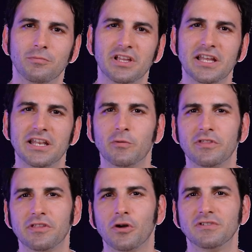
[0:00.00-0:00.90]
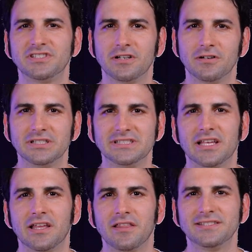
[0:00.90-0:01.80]
Beginning with the Nova series,
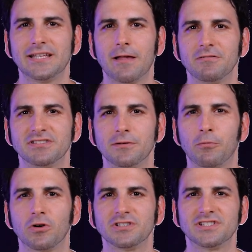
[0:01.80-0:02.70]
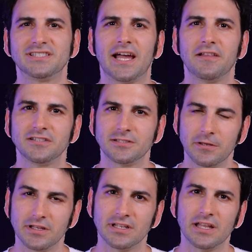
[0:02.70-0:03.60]
this tablet supports the stylus
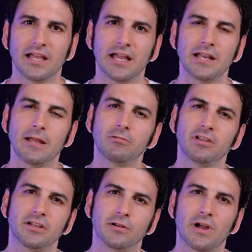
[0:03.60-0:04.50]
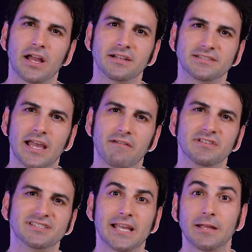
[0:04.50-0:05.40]
pen, enabling your writing to have
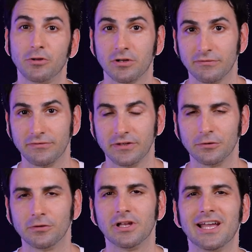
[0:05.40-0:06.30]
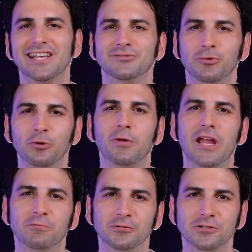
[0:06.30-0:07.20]
the same look and feel as real
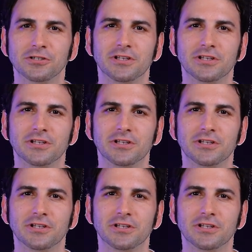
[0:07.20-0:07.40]
paper.